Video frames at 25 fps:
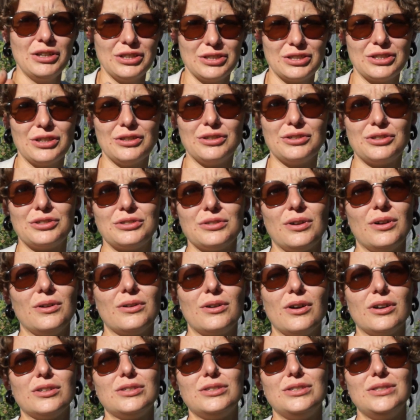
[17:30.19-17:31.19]
So Shaw
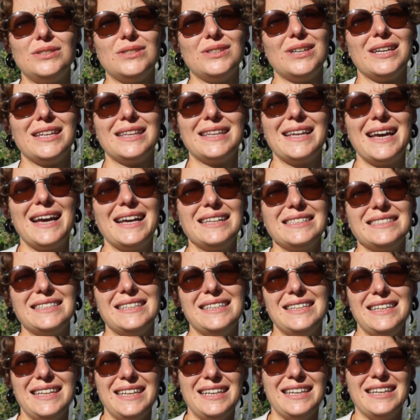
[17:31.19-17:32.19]
got to doing that.
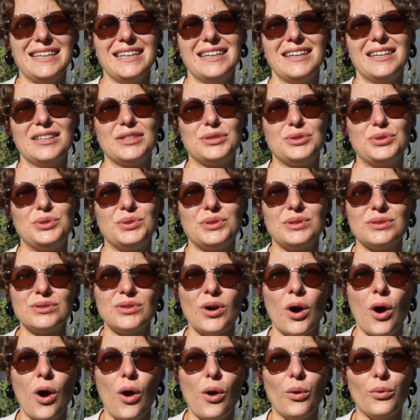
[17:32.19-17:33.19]
He drilled a
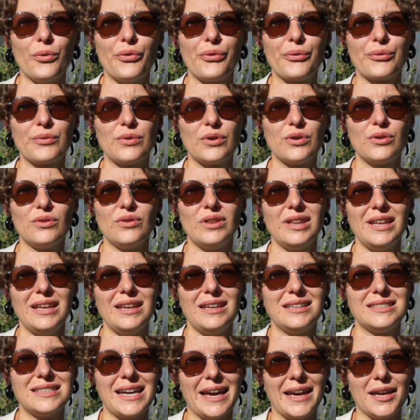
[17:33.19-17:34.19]
hole through
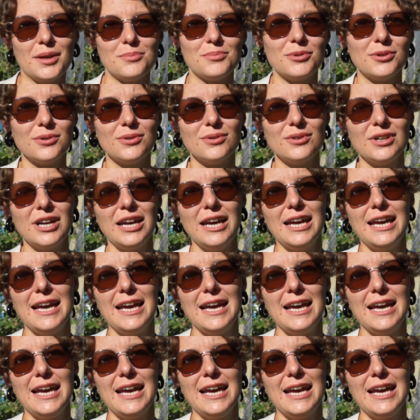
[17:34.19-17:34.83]
the table